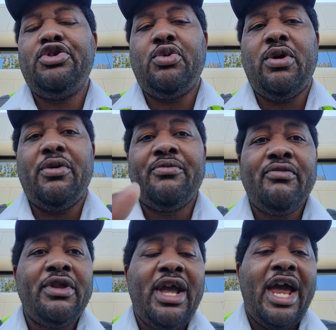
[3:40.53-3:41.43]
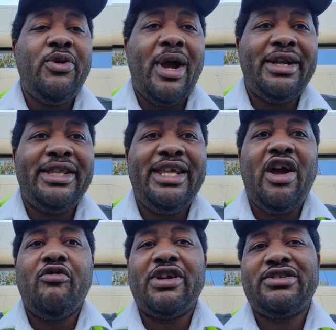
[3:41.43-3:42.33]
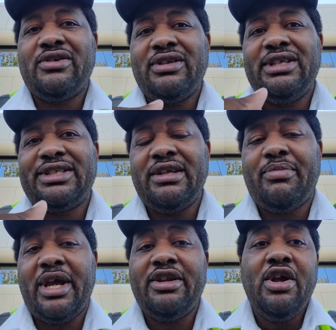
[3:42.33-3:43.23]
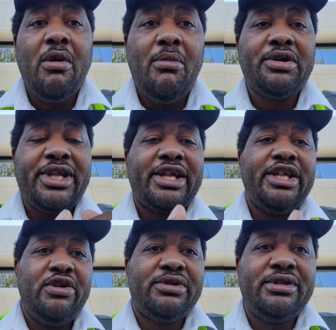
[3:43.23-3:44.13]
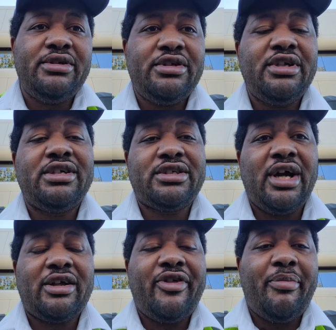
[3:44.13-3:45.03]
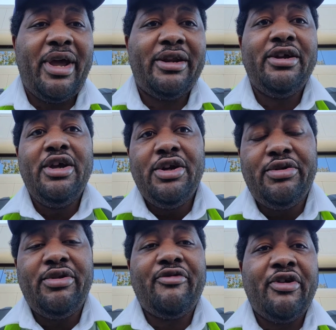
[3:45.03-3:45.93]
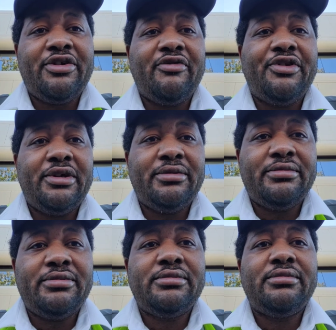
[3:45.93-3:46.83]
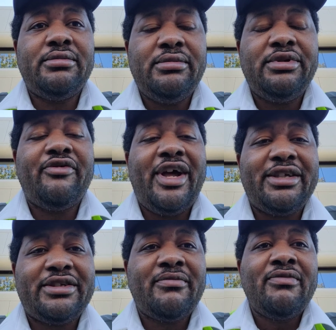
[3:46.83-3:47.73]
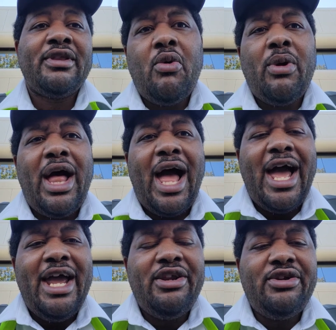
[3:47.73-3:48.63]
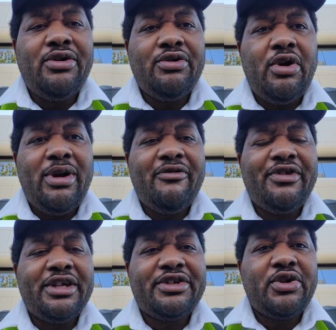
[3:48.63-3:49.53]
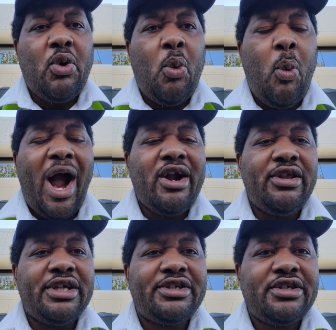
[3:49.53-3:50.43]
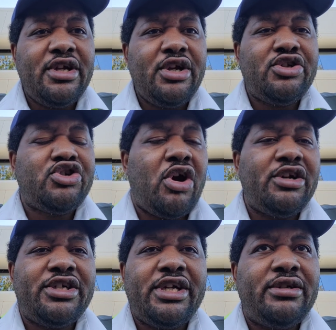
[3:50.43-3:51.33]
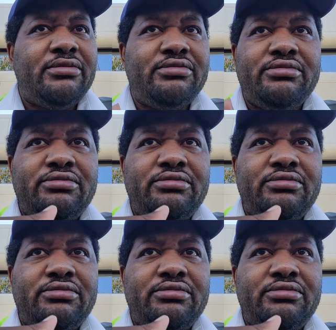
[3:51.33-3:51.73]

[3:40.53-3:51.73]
Duo and you had the original Slim Pen, most likely you stuck the pen to the front of the device. Well, I don't know if this wireless charging